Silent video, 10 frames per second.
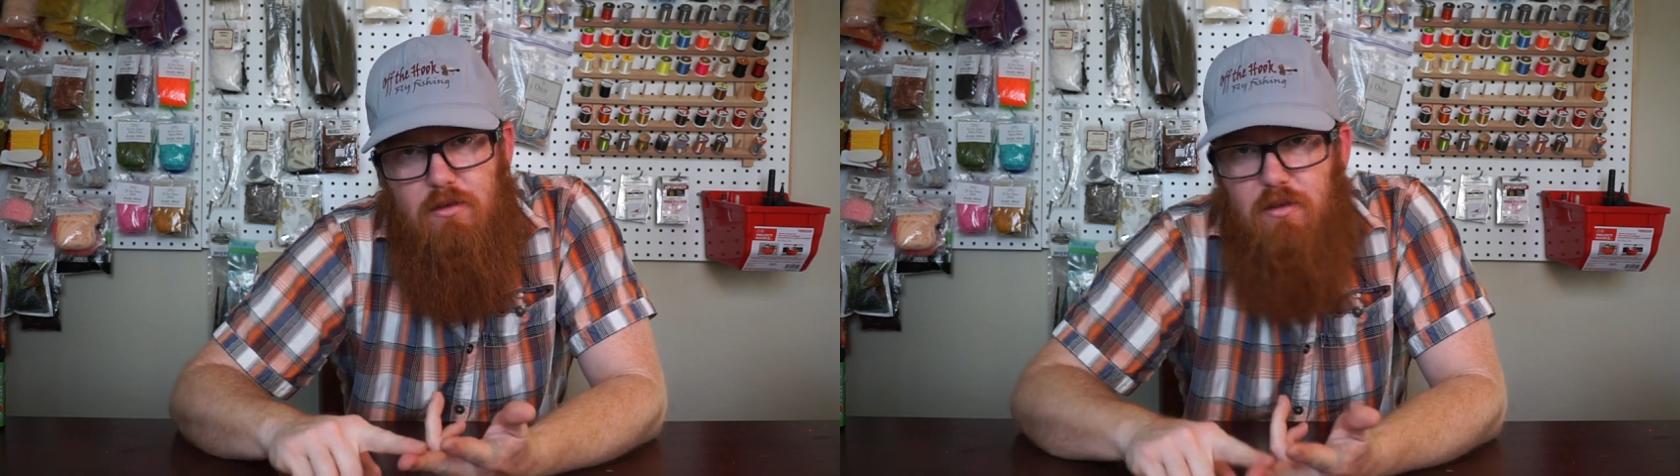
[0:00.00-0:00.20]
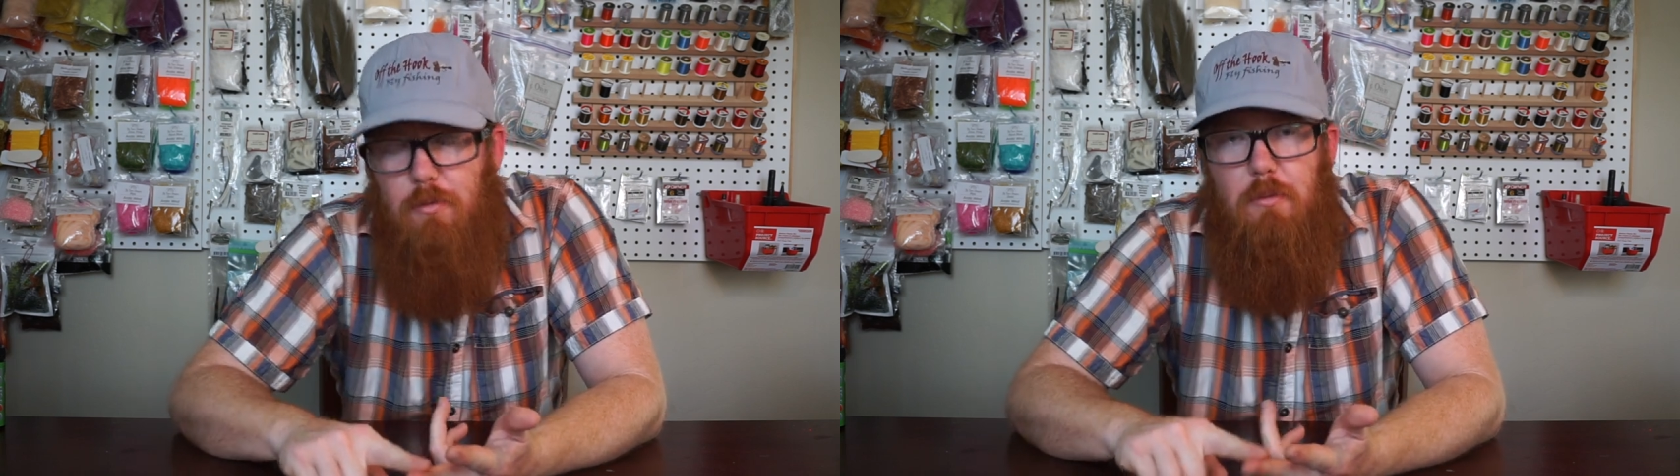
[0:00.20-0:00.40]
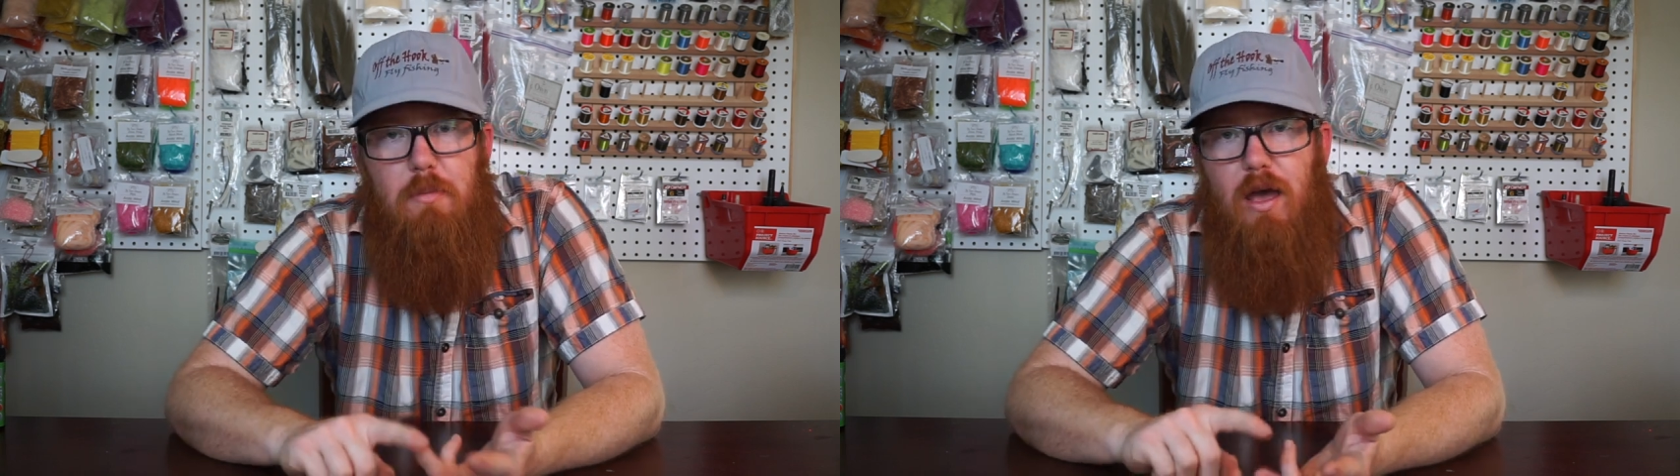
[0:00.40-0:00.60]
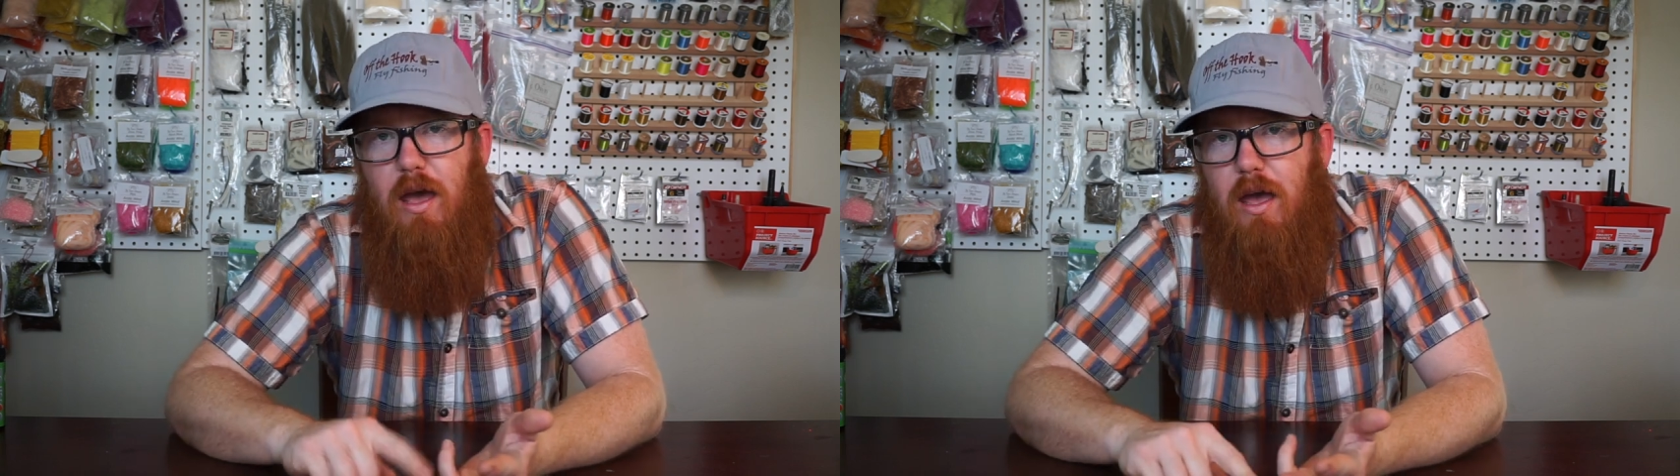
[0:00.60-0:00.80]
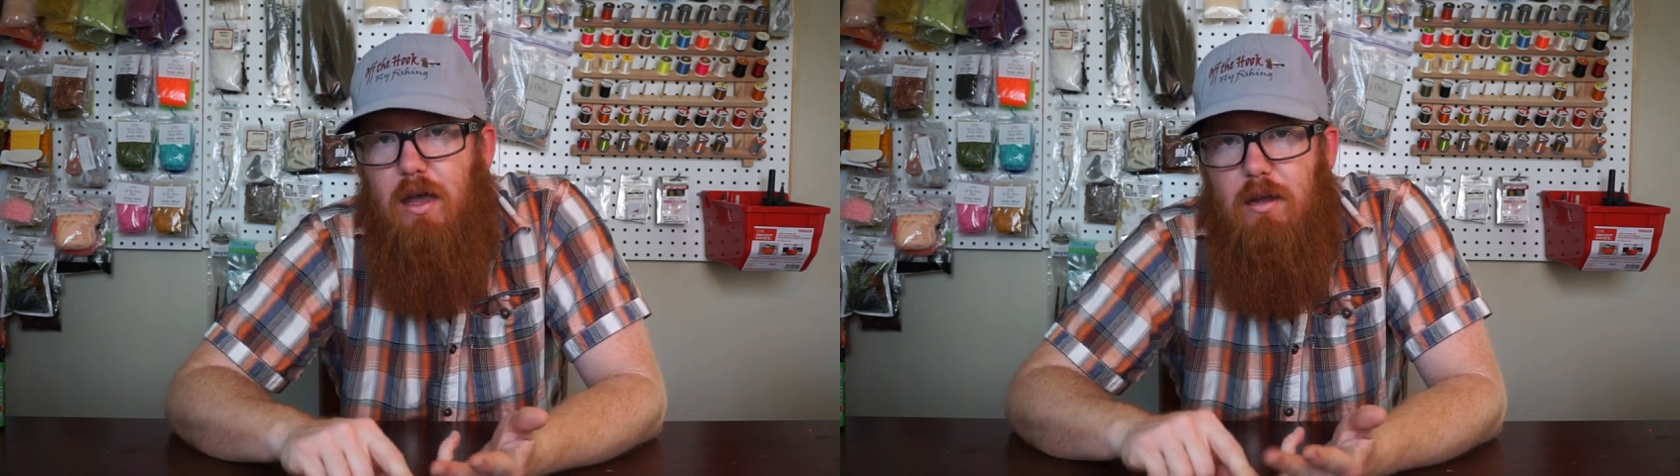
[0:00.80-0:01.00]
sleeping
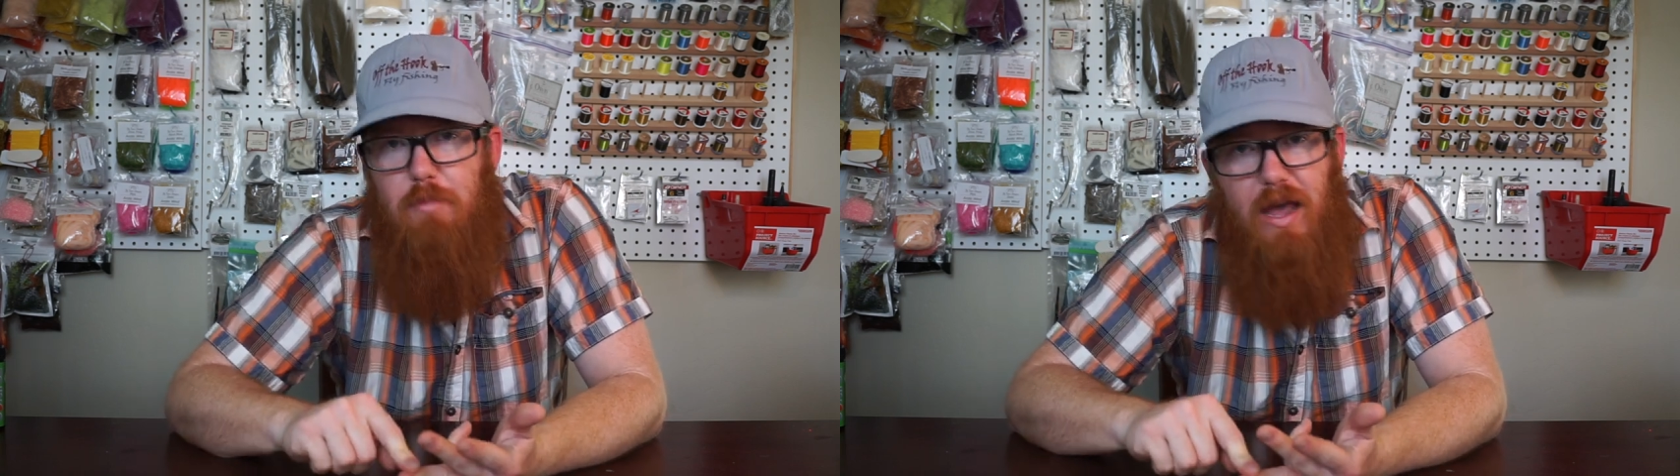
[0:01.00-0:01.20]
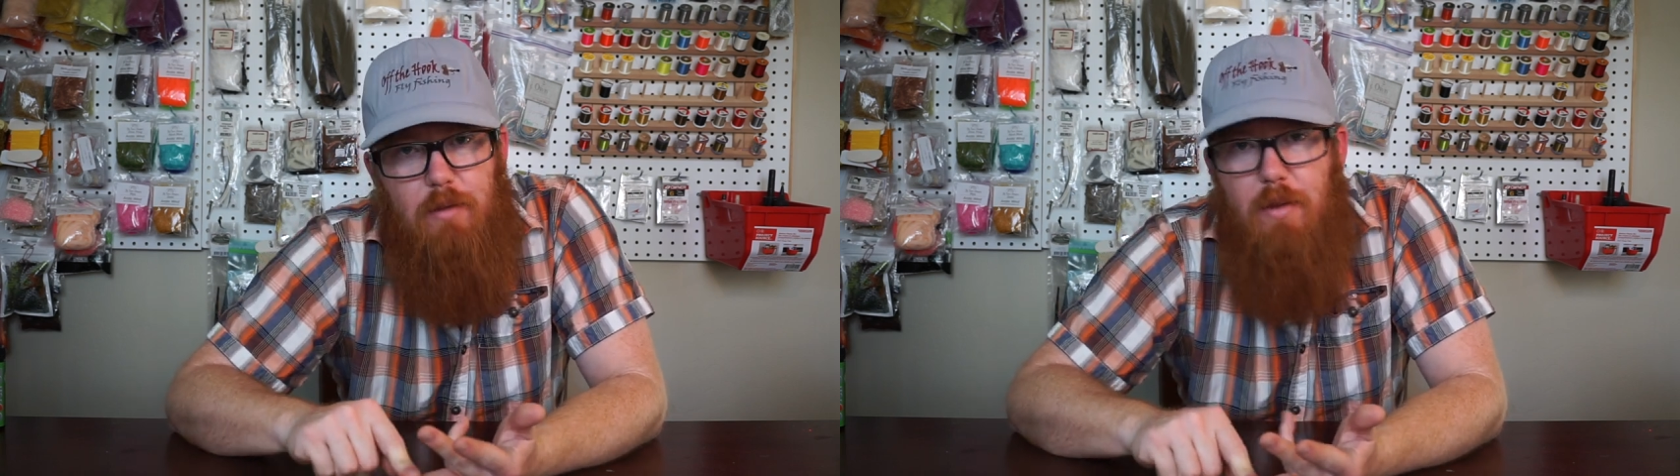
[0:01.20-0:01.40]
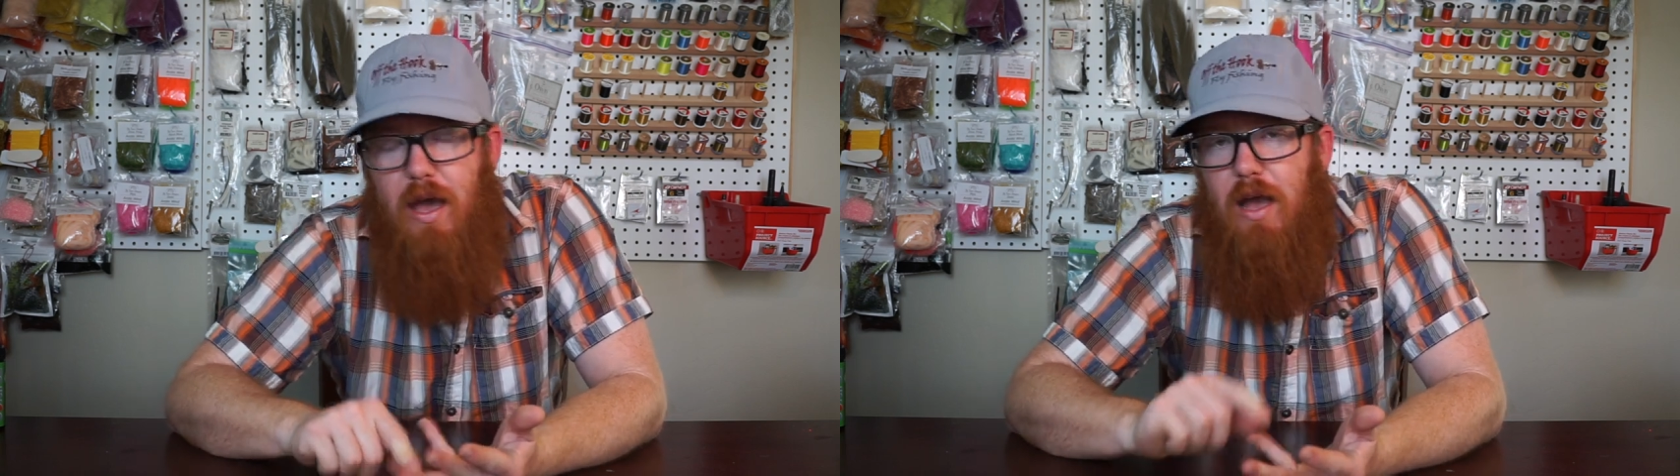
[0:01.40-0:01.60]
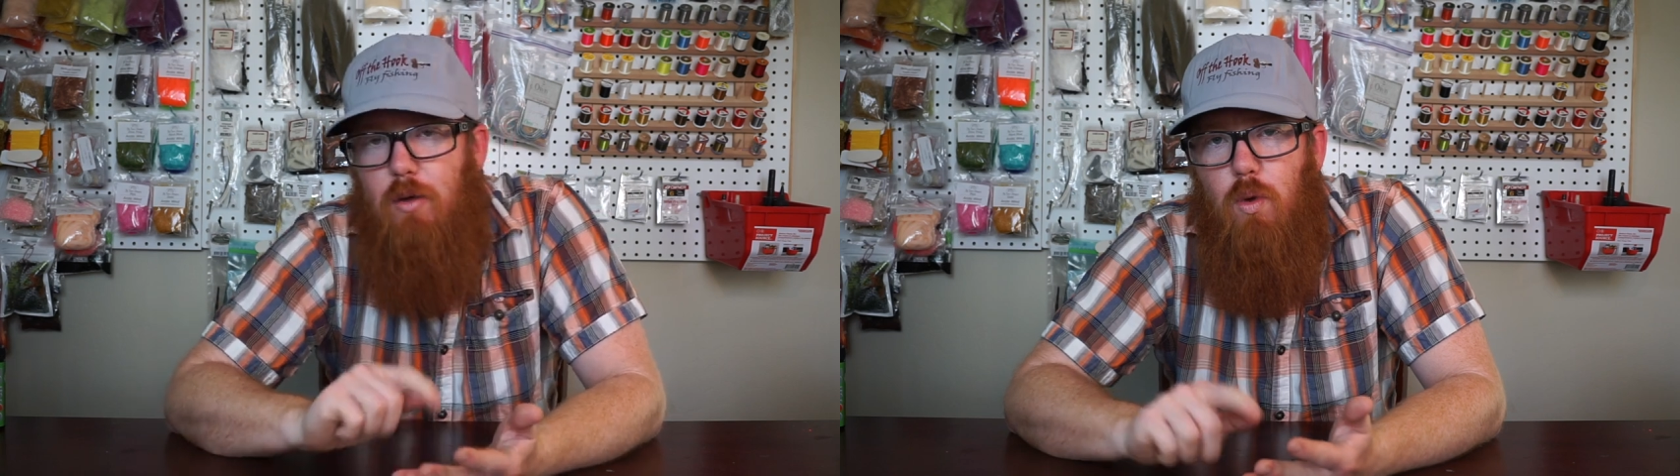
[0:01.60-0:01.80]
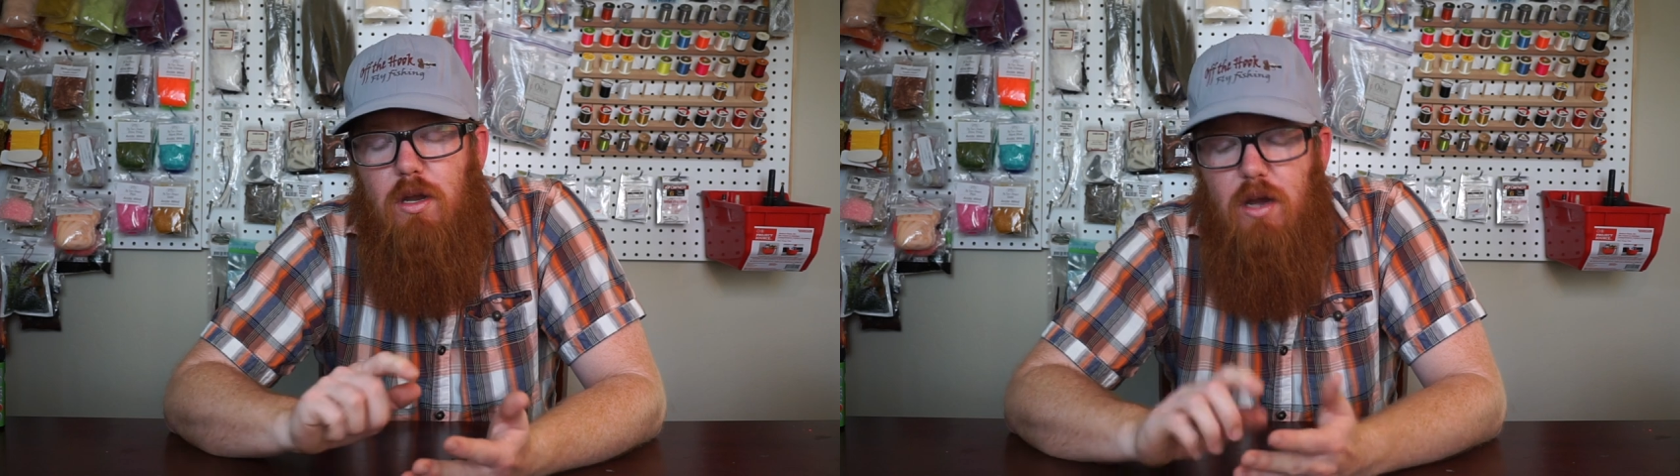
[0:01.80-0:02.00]
bag,
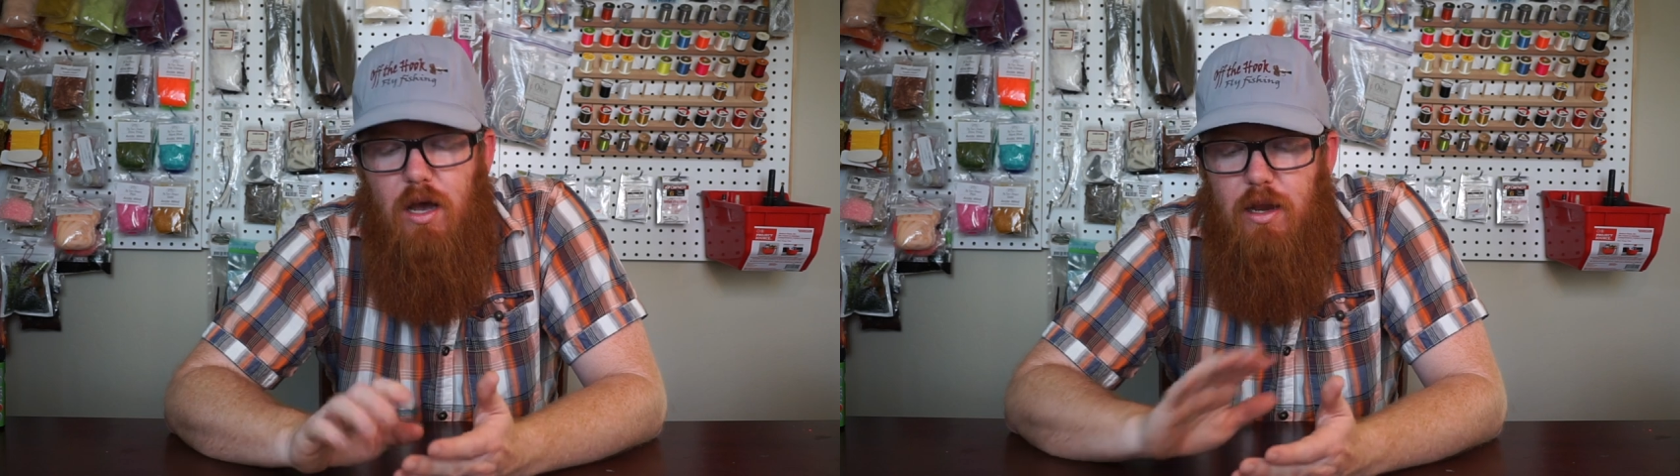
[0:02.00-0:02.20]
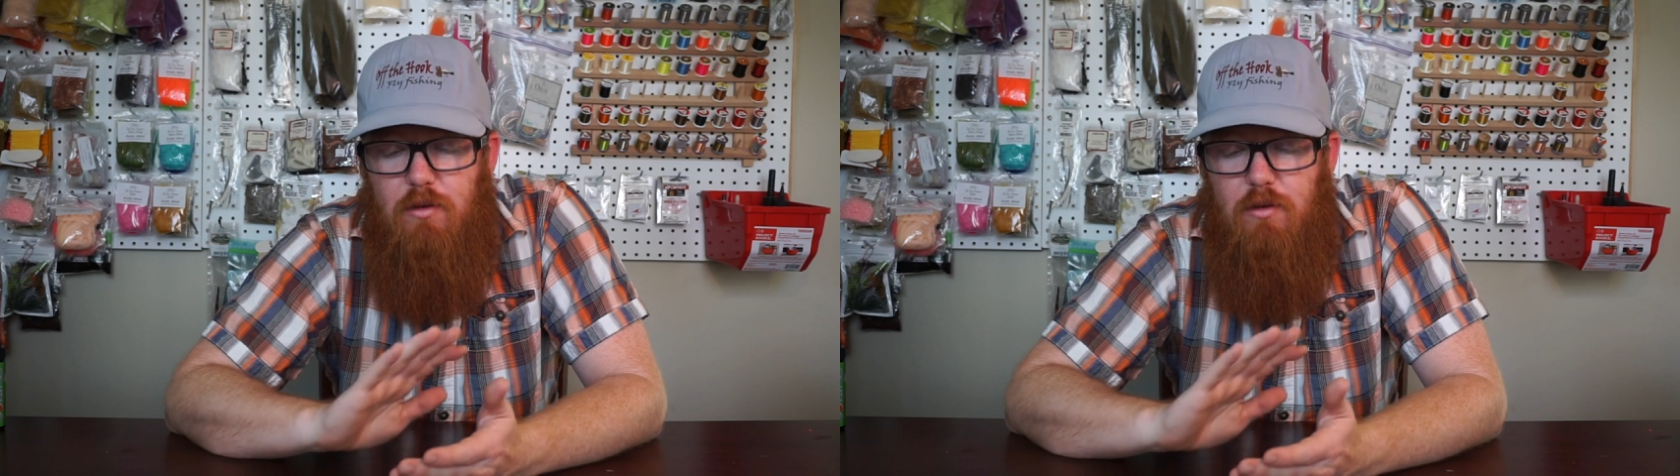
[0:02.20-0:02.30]
backpack, whatnot,